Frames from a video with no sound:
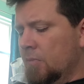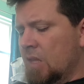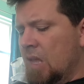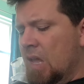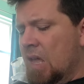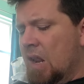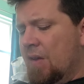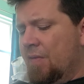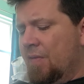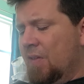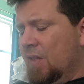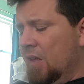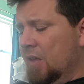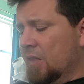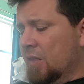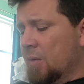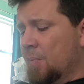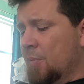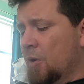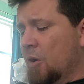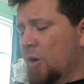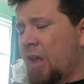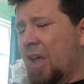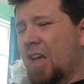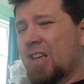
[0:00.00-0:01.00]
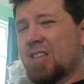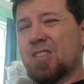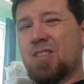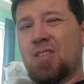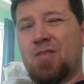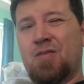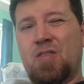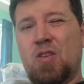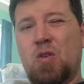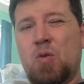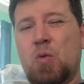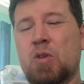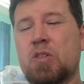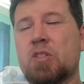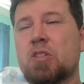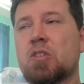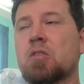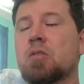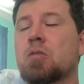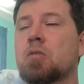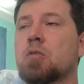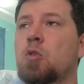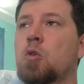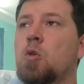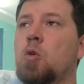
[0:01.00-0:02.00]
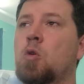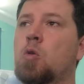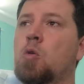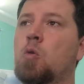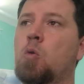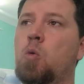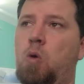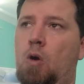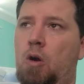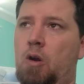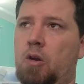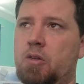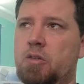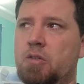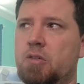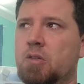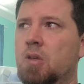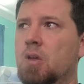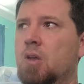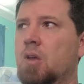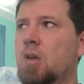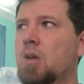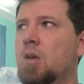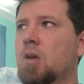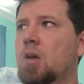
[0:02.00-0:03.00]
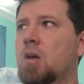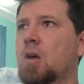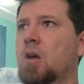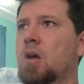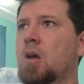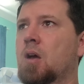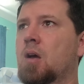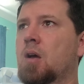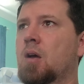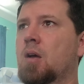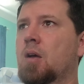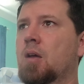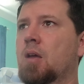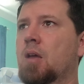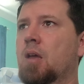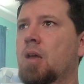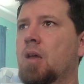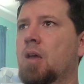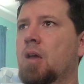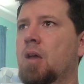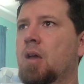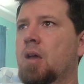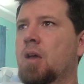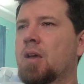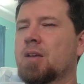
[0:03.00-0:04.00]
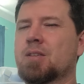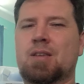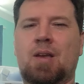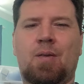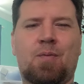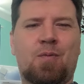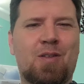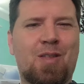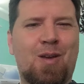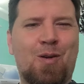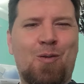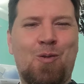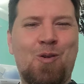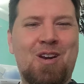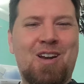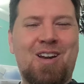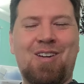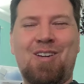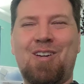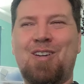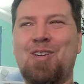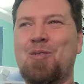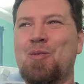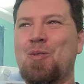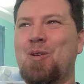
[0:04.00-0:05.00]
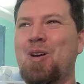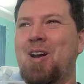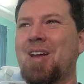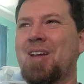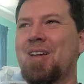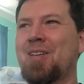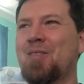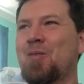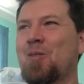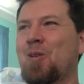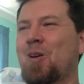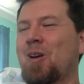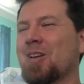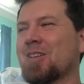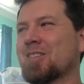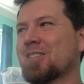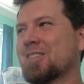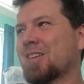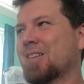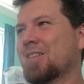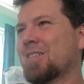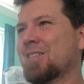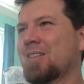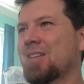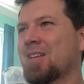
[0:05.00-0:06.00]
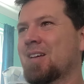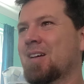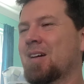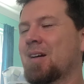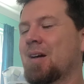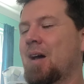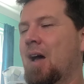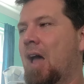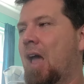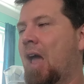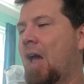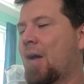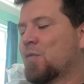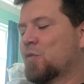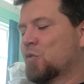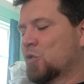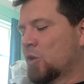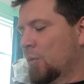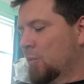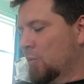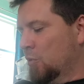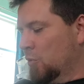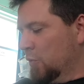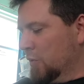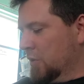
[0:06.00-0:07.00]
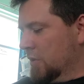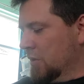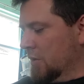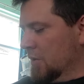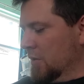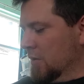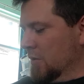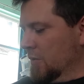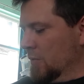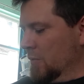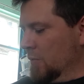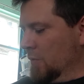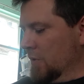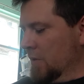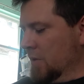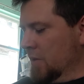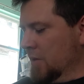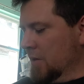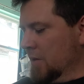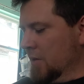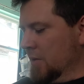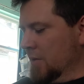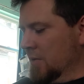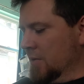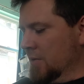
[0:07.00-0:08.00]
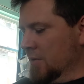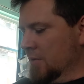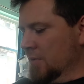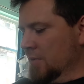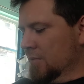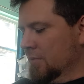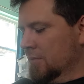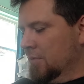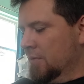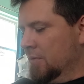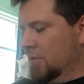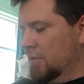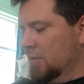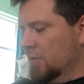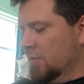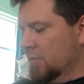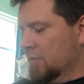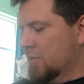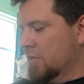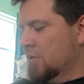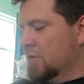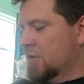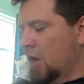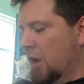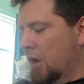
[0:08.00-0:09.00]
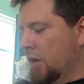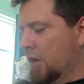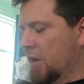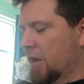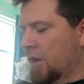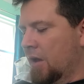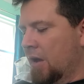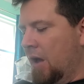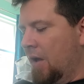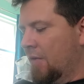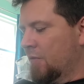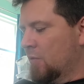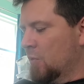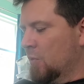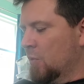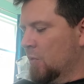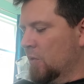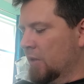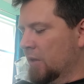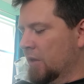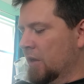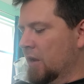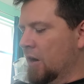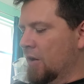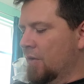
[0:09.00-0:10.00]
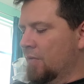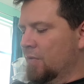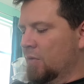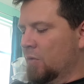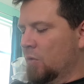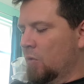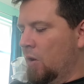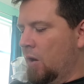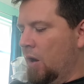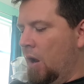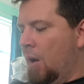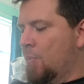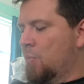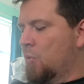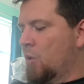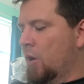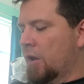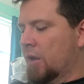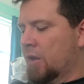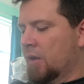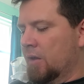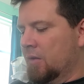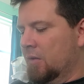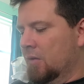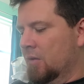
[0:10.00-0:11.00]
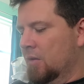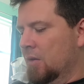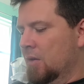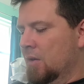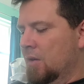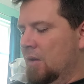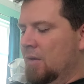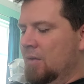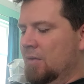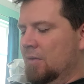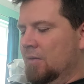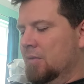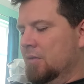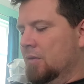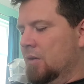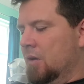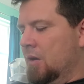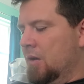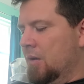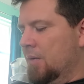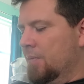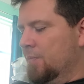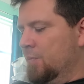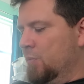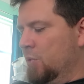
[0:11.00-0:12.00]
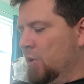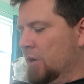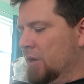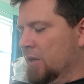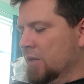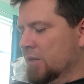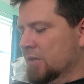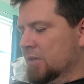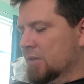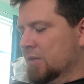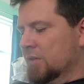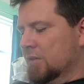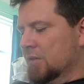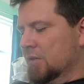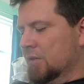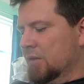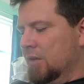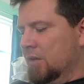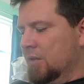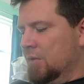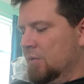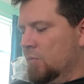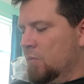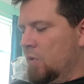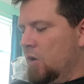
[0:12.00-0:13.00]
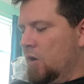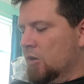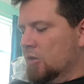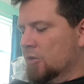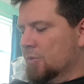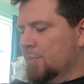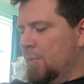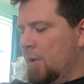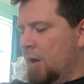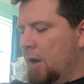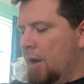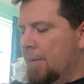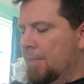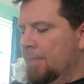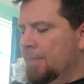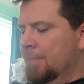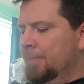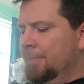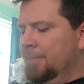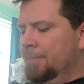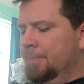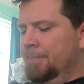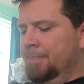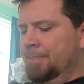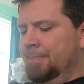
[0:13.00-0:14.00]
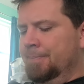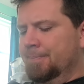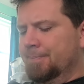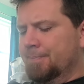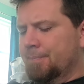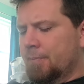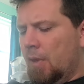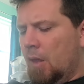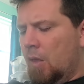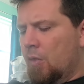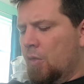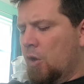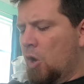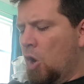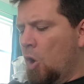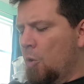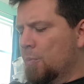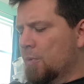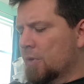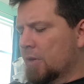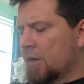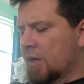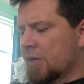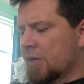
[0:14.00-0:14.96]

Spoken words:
and I feel like the Burke has the fewest quirks, except for that one area where I said I have trouble with the tonguing. I have to be really careful, or I break it pretty consistently in the wrong spot. The Copeland